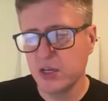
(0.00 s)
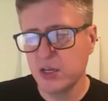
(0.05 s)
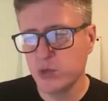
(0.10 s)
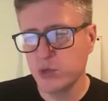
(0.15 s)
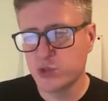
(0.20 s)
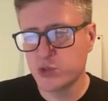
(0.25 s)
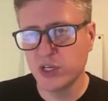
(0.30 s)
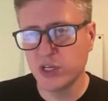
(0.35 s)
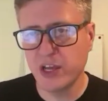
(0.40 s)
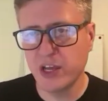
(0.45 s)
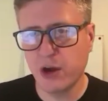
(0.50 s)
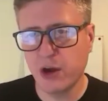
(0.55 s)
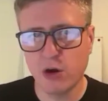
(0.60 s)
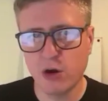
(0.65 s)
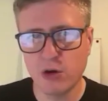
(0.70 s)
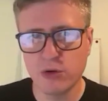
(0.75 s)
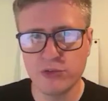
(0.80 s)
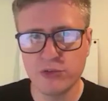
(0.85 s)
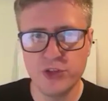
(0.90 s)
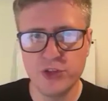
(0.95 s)
which really
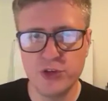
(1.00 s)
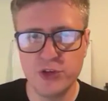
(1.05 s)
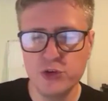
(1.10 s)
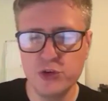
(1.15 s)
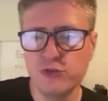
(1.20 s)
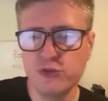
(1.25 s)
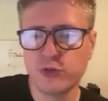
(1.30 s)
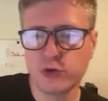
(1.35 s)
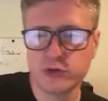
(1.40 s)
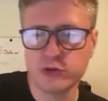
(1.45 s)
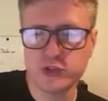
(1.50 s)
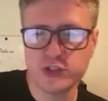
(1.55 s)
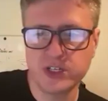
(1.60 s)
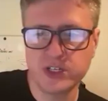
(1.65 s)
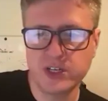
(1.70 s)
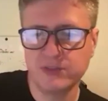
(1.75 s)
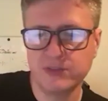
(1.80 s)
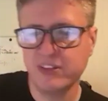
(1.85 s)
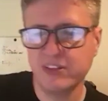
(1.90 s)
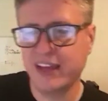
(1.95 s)
are the new version
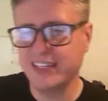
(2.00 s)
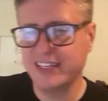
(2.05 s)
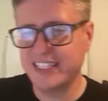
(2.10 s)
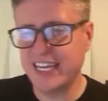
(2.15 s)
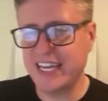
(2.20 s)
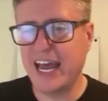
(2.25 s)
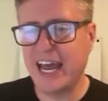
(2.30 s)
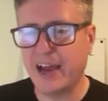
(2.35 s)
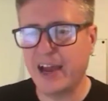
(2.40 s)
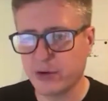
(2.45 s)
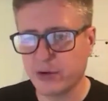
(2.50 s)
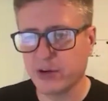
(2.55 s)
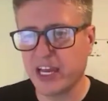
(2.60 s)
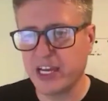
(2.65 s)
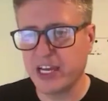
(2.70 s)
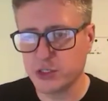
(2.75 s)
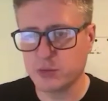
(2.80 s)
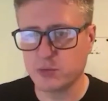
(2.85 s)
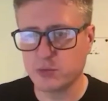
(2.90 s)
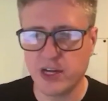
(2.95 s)
of like data
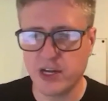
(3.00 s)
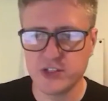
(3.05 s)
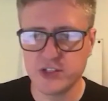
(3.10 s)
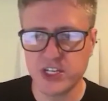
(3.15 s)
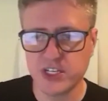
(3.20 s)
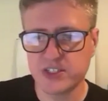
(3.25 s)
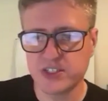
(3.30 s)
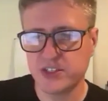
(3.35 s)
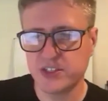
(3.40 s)
aggregation projects.